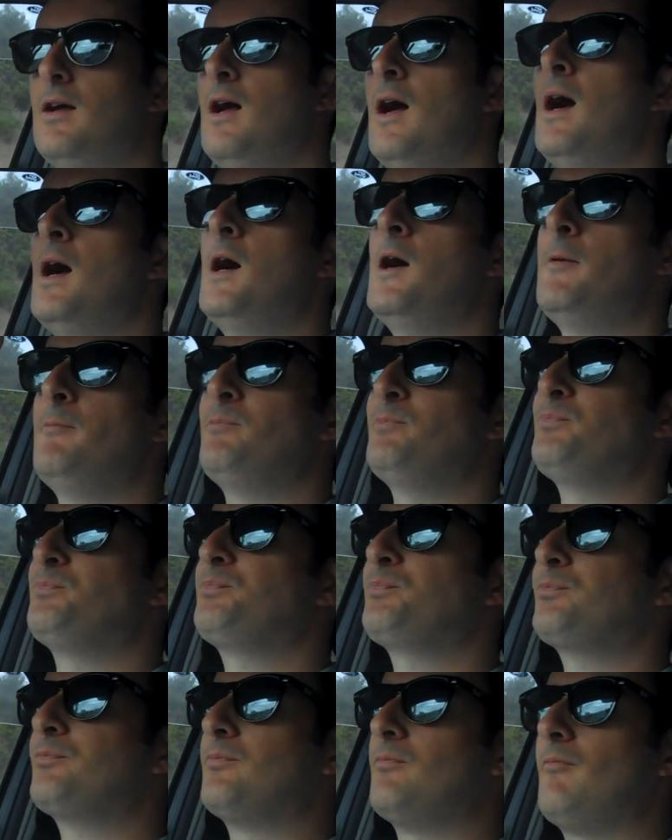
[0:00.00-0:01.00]

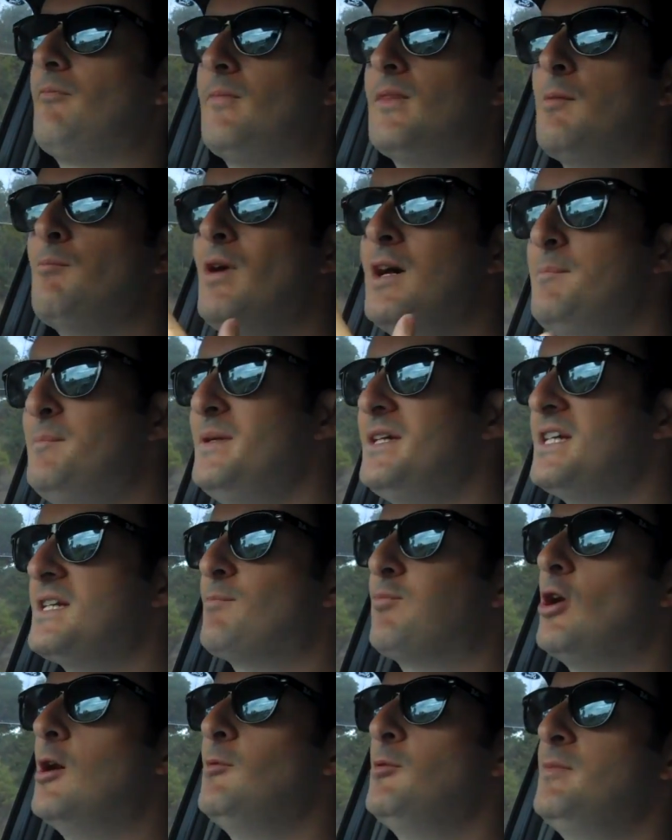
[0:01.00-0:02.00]
My
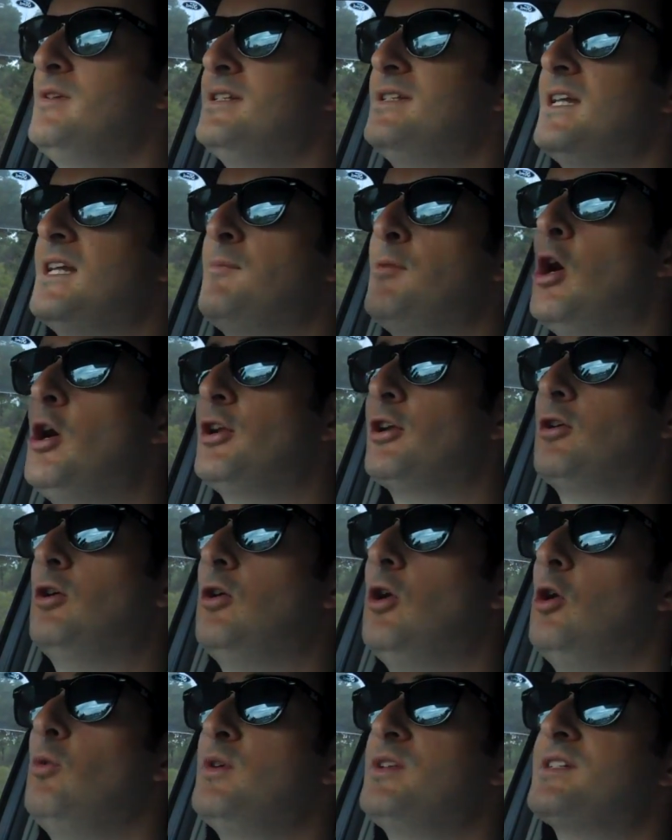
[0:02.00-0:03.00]
biggest problem is that I'm on a
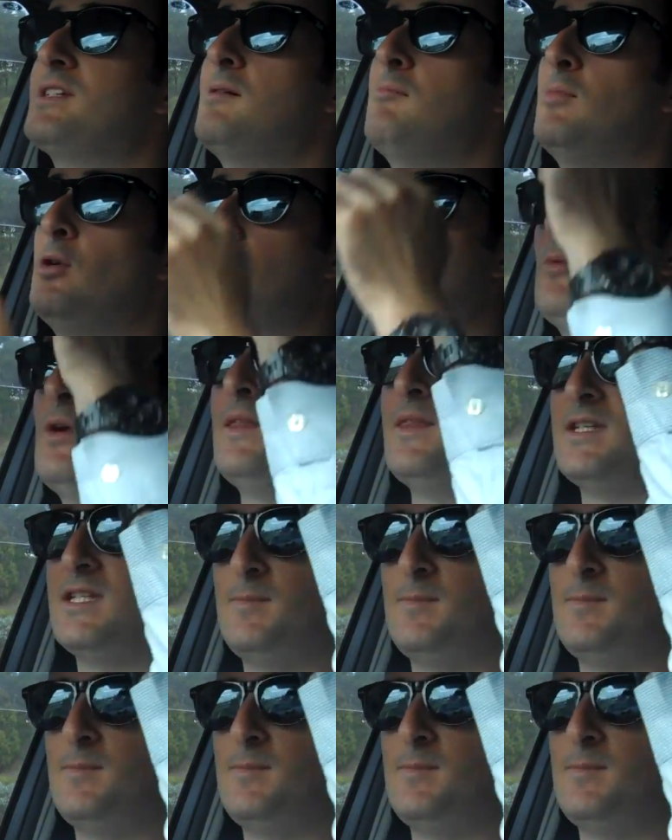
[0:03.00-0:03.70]
call with somebody where the